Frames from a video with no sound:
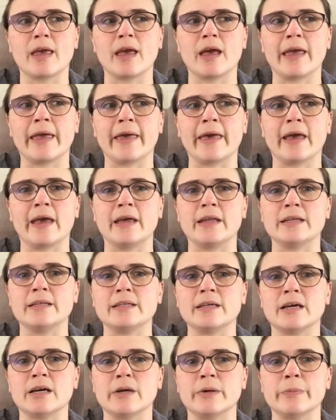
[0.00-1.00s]
And
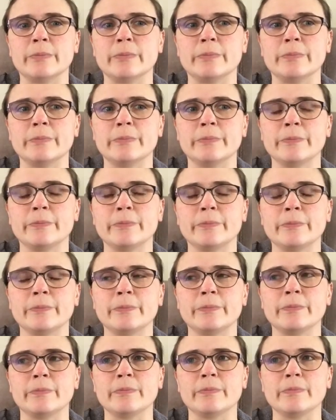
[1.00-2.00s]

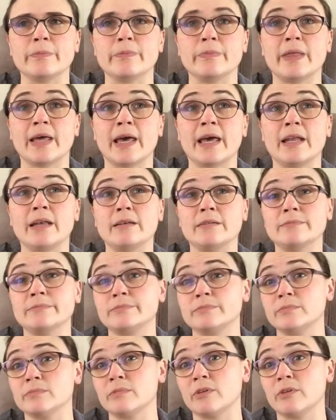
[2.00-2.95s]
then